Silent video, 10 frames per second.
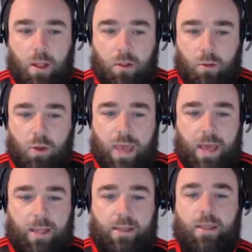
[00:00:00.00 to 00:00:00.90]
Look
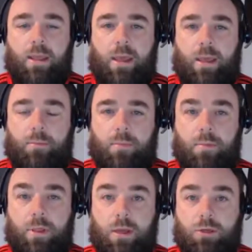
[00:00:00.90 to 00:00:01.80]
at
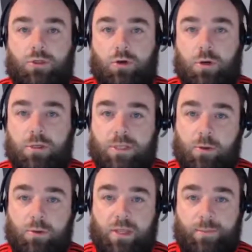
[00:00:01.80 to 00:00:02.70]
the Azure
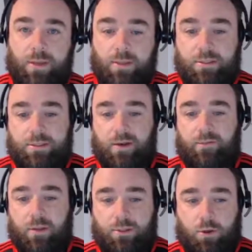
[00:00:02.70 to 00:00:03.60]
SQL DB
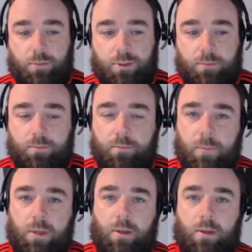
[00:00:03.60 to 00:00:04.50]
serverless option.
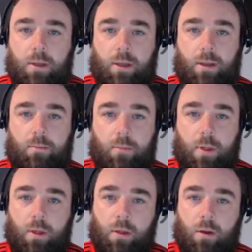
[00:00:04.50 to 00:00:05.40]
Um,
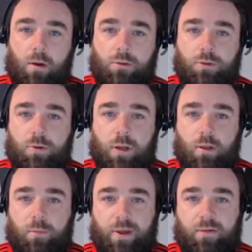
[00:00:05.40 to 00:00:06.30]
Also, a
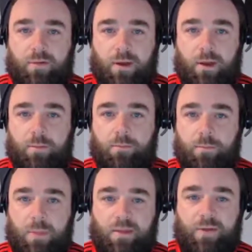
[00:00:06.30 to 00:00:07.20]
little bit of a
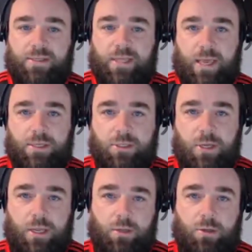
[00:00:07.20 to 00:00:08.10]
investigation
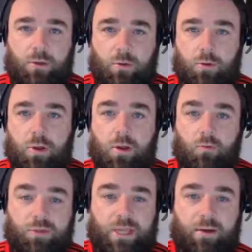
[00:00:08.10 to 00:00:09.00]
into
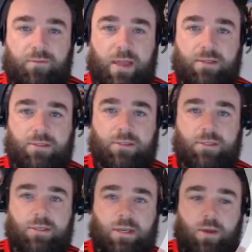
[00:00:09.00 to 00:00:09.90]
reserved
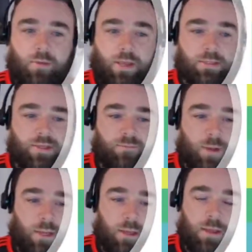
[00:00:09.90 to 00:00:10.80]
instances and how they can save
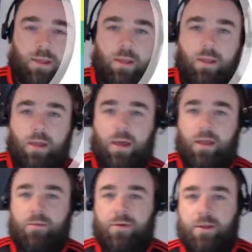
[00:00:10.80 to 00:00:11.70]
money.
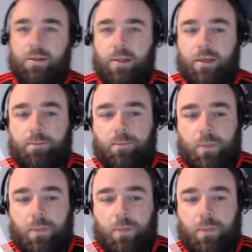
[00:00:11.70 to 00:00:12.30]
And finally,